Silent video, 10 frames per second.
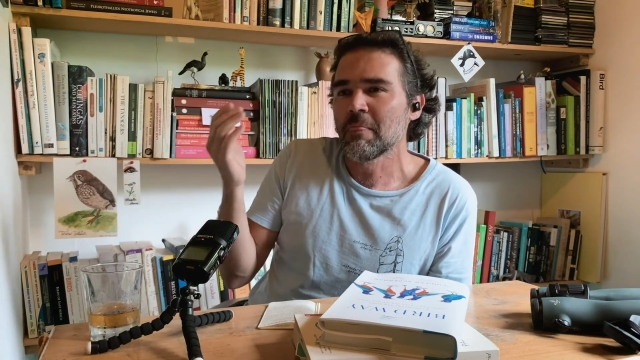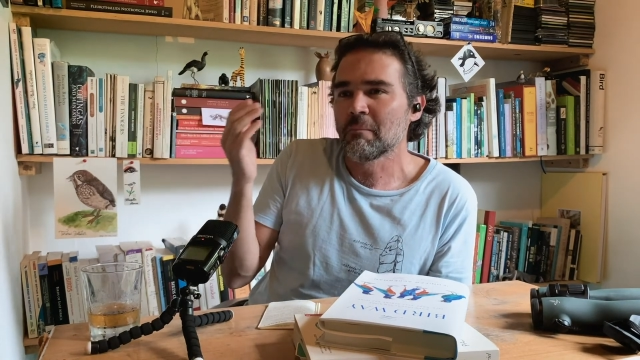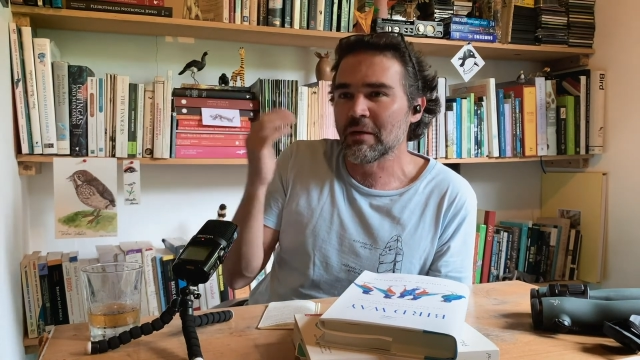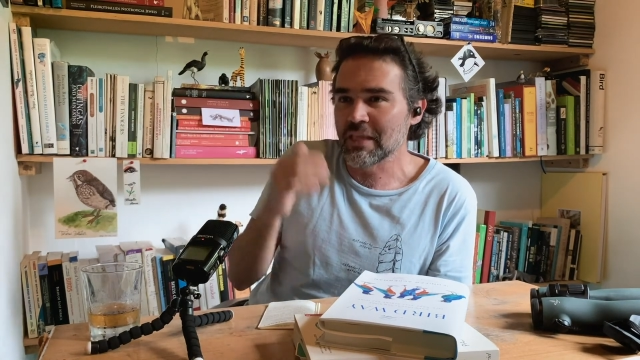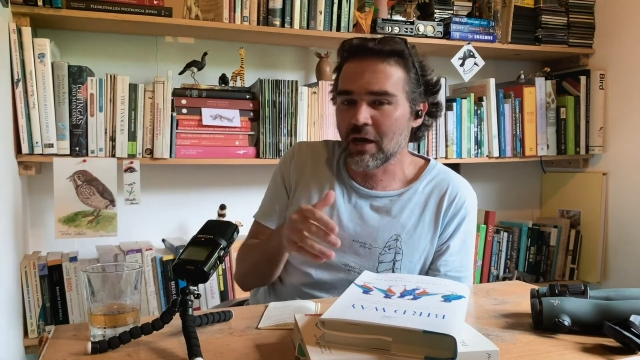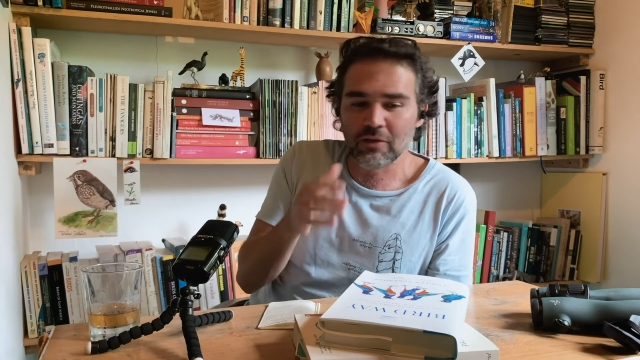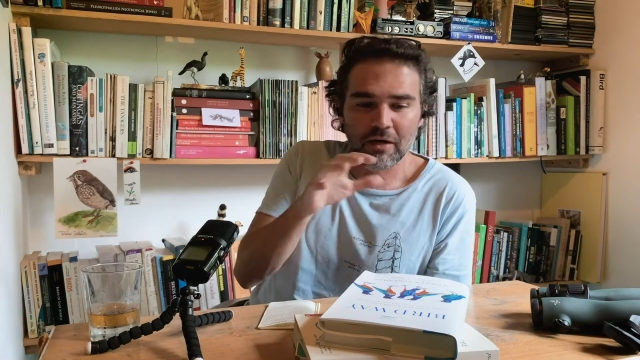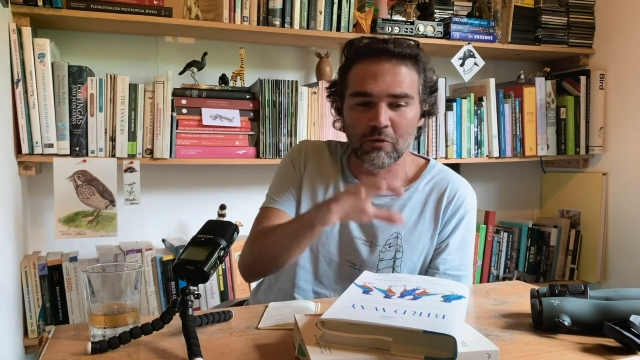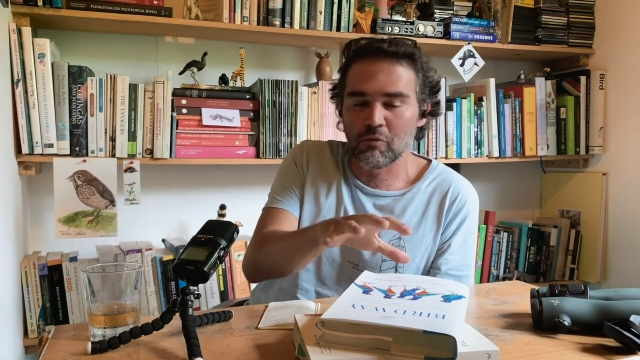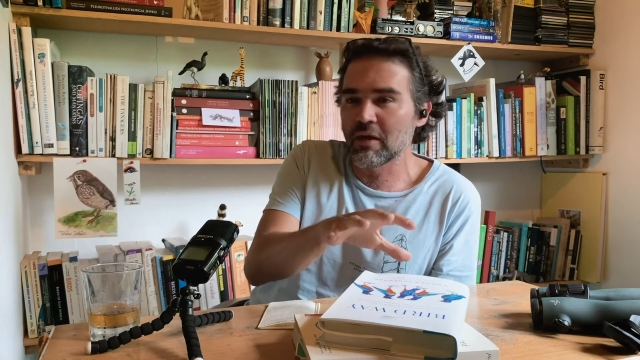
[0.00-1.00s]
But now that
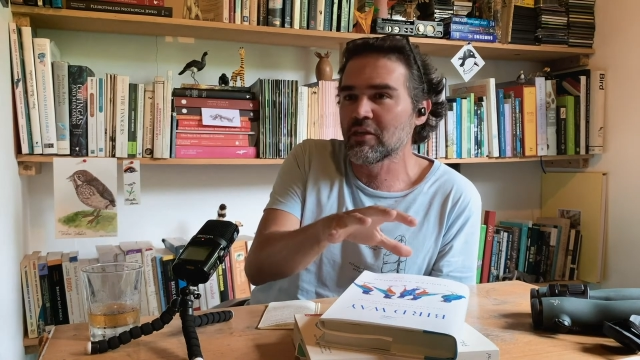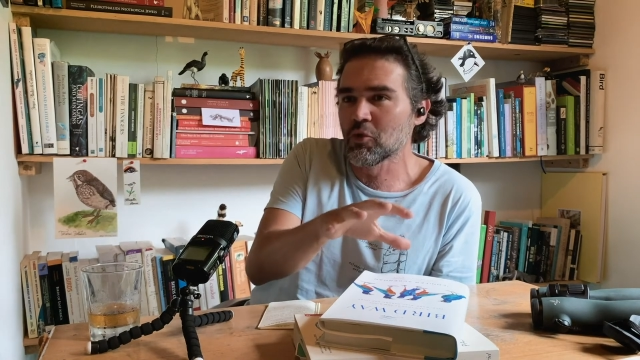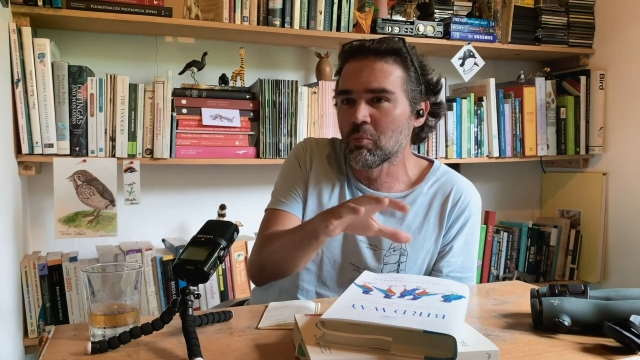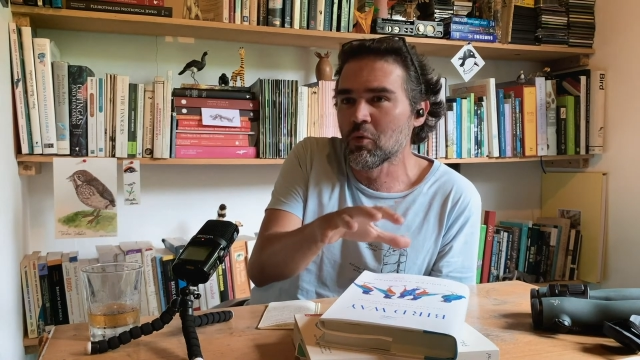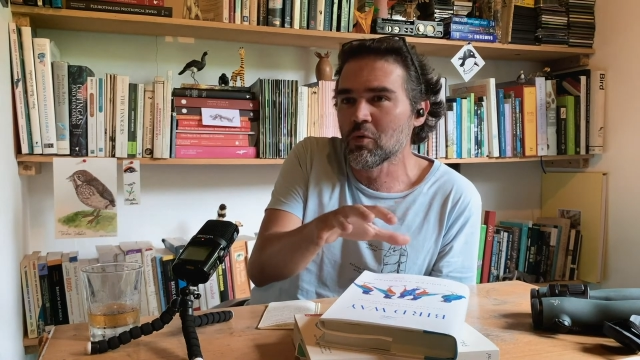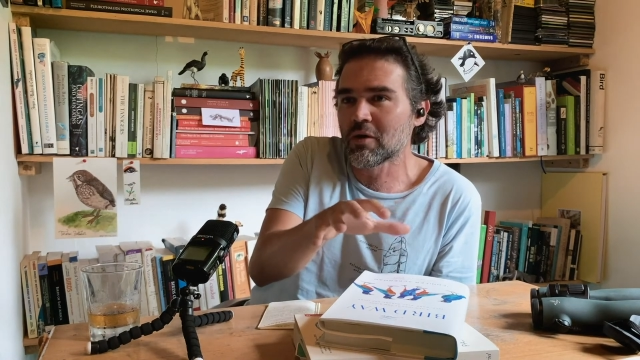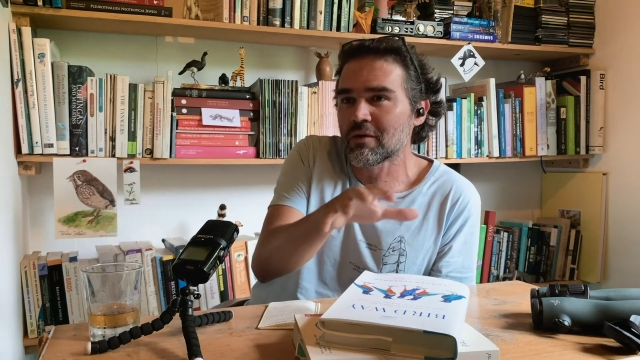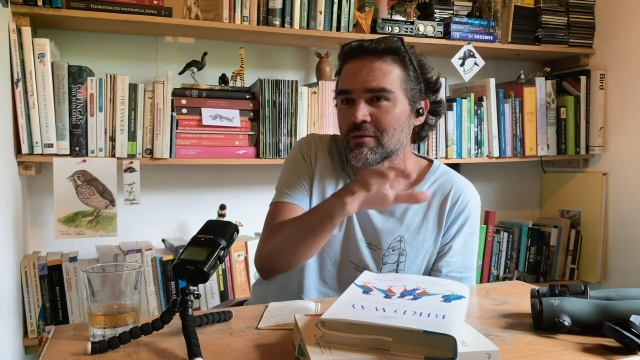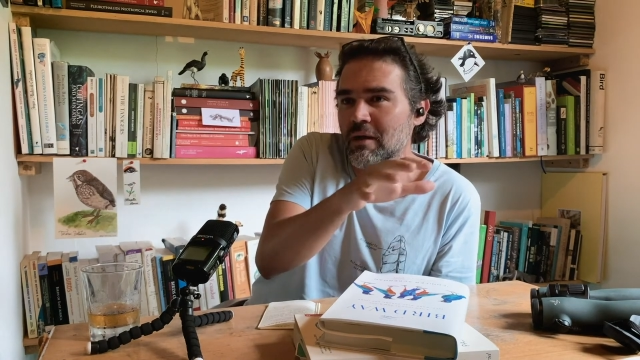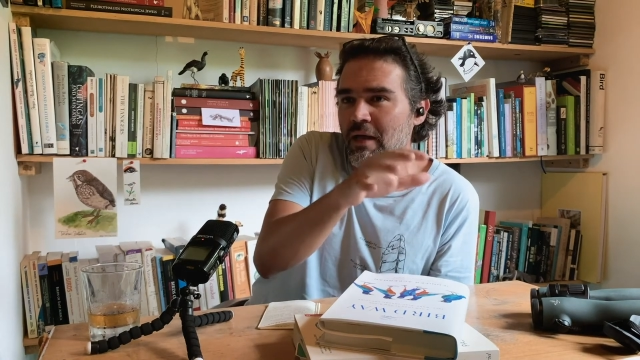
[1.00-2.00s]
I read in your
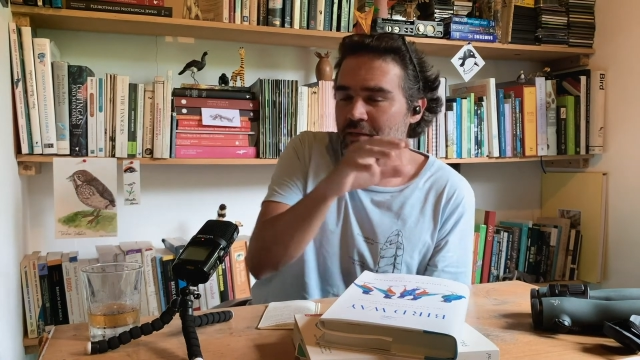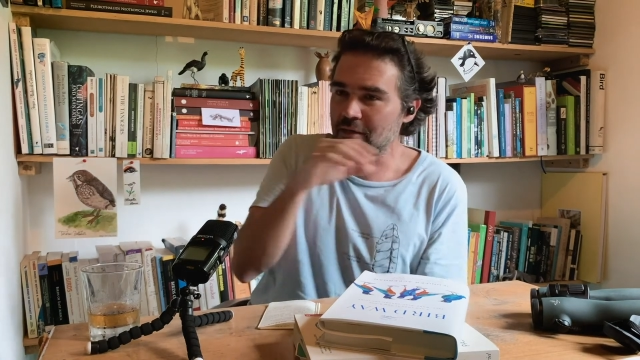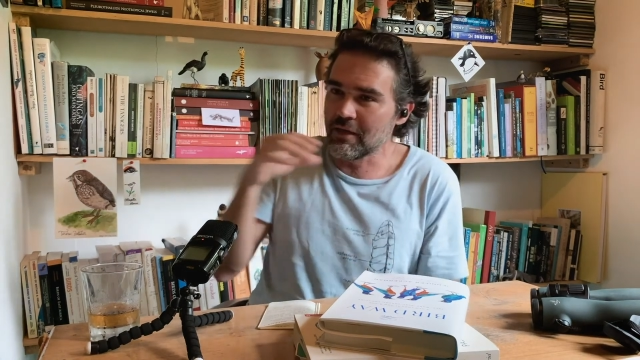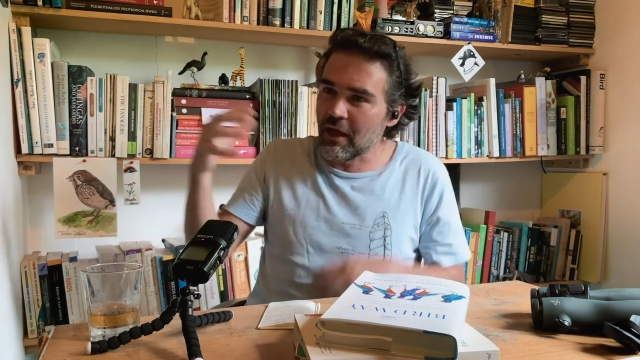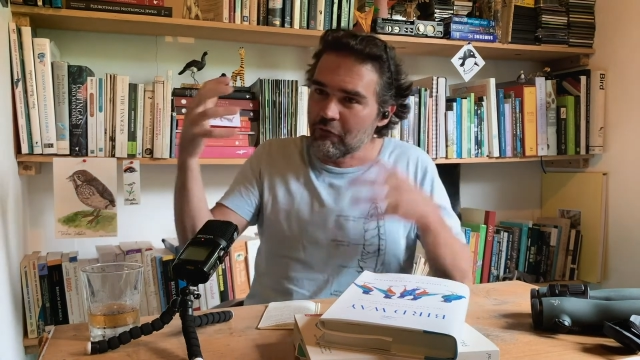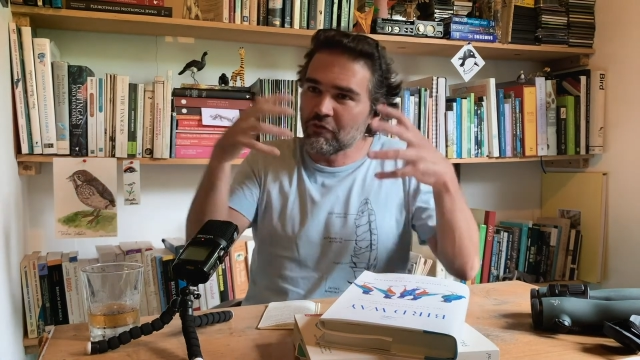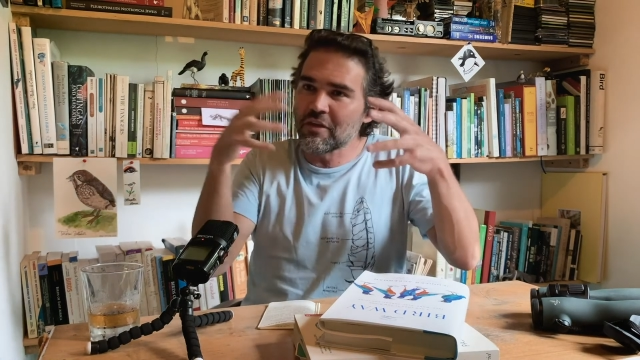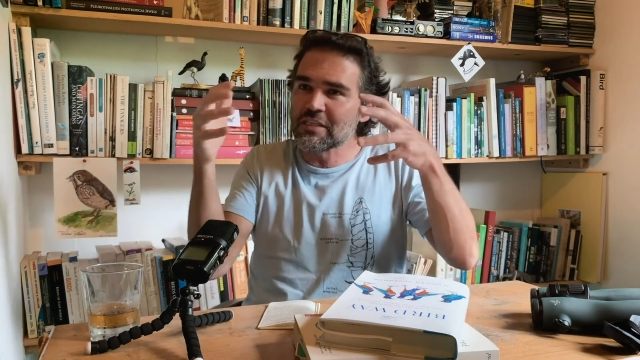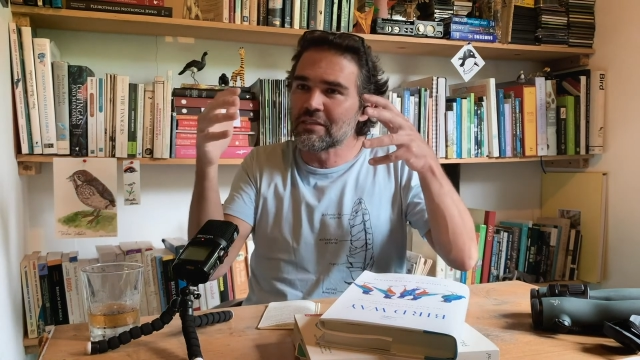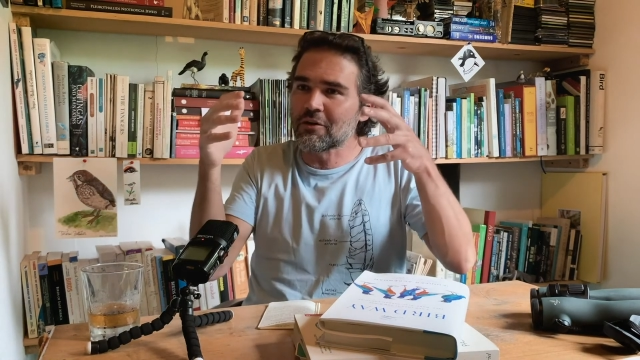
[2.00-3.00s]
book and
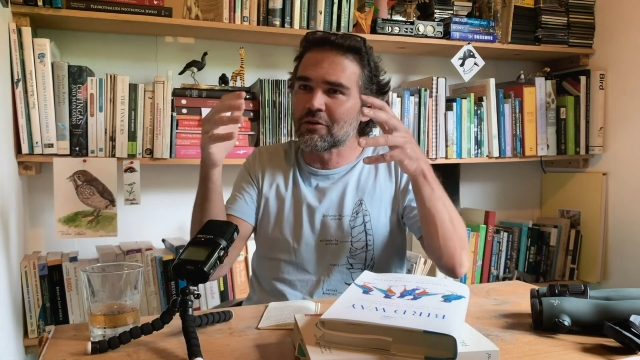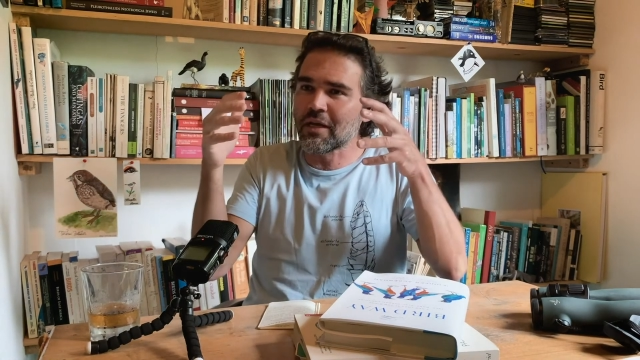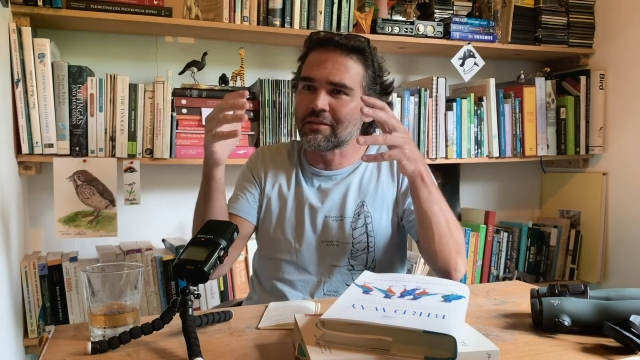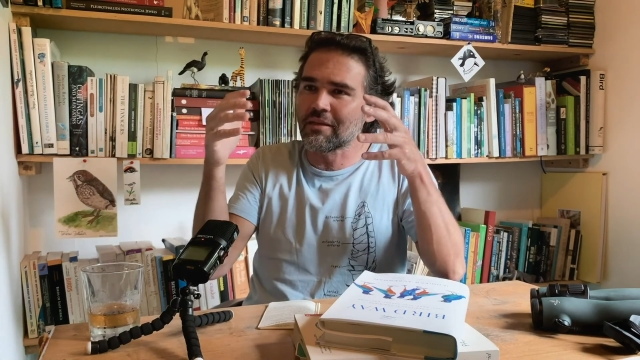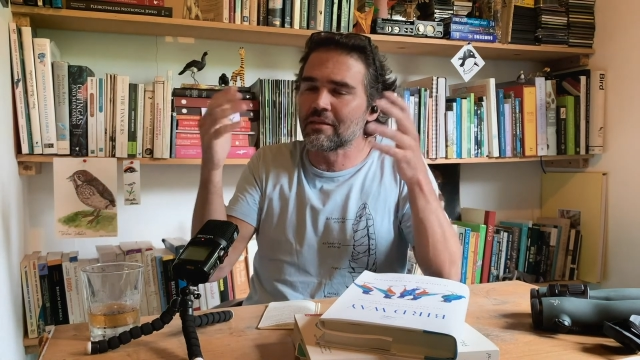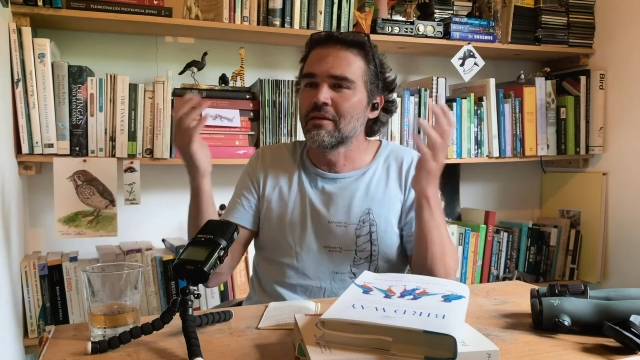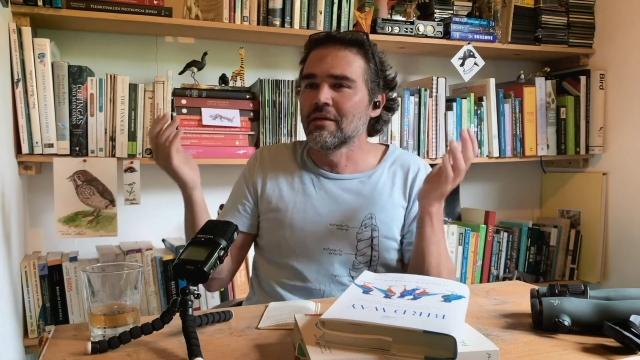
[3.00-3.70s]
everything is interconnected,